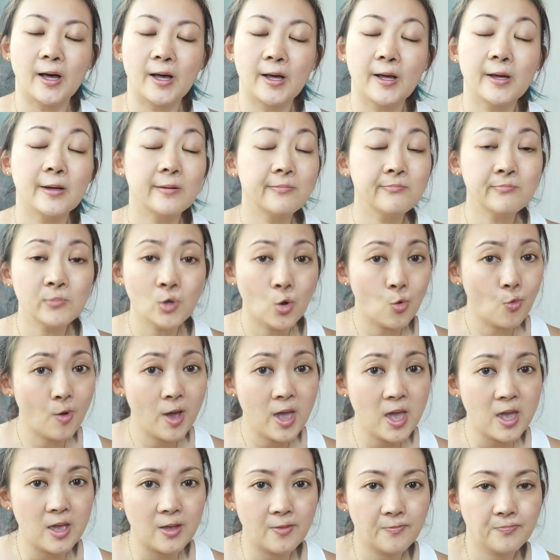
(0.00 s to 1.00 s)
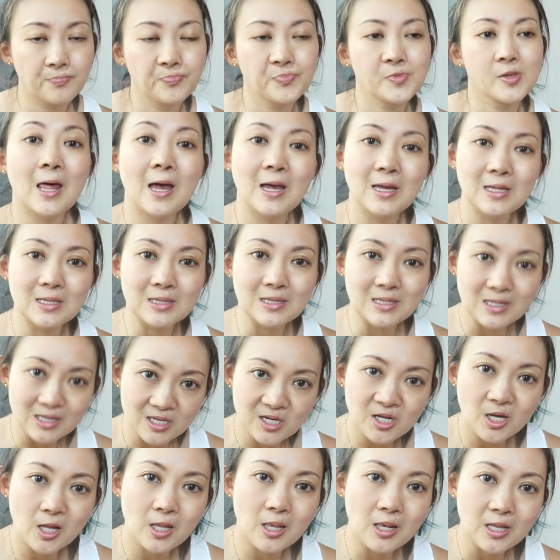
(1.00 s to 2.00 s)
No way. And I
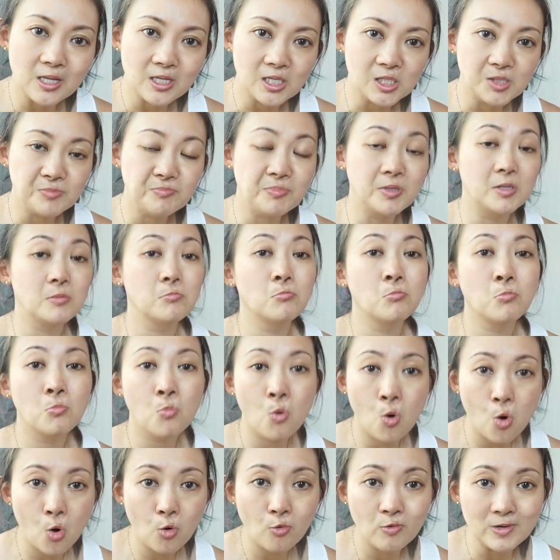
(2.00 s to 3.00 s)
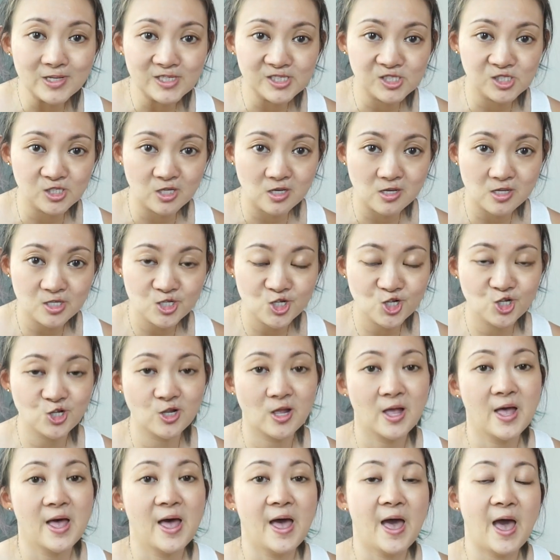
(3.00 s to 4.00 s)
did a little bit more
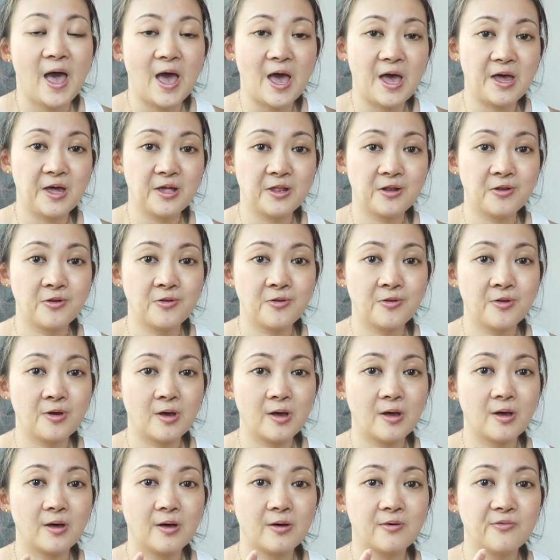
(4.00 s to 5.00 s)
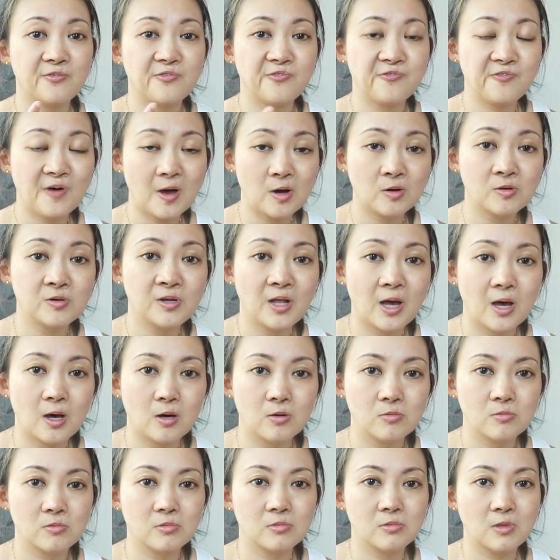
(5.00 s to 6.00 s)
research and found
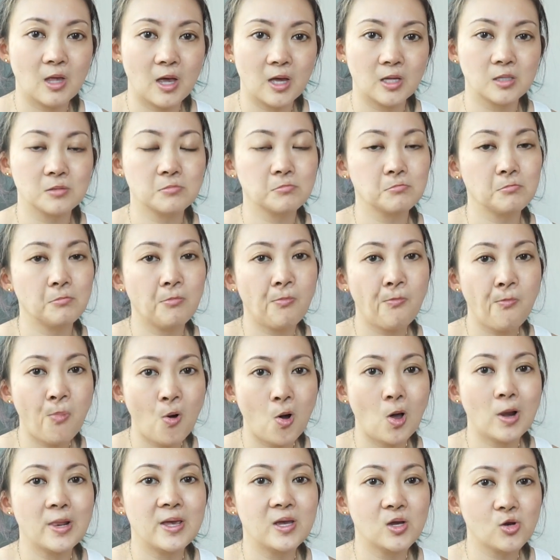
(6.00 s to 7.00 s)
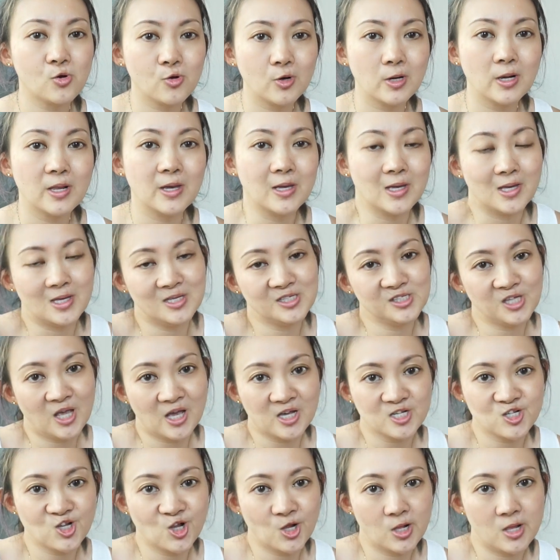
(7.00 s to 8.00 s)
out that polyacrylic is
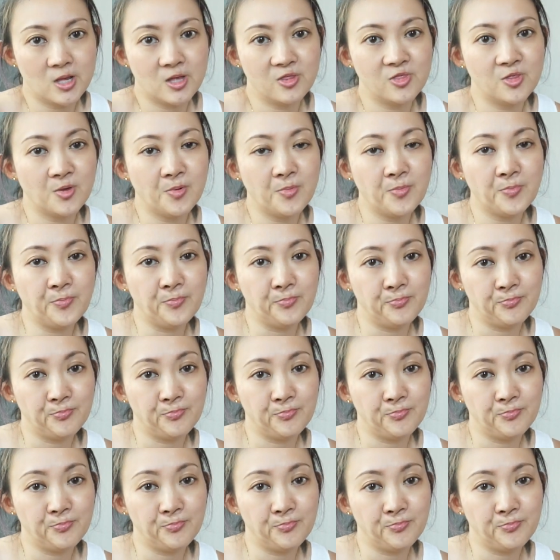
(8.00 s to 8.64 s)
actually the